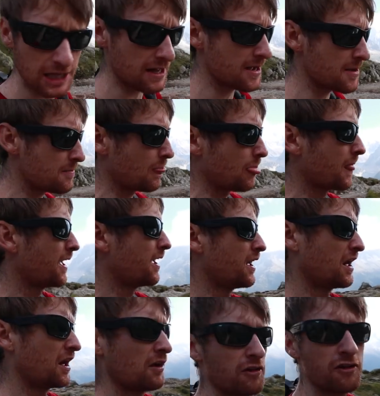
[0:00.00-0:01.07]
climb,
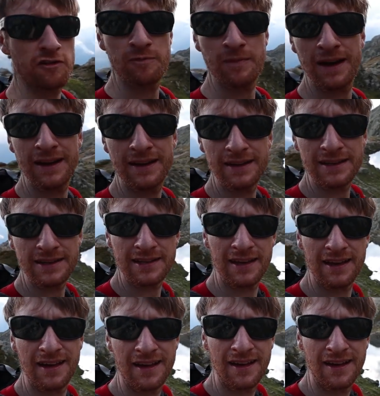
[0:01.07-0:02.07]
we've made it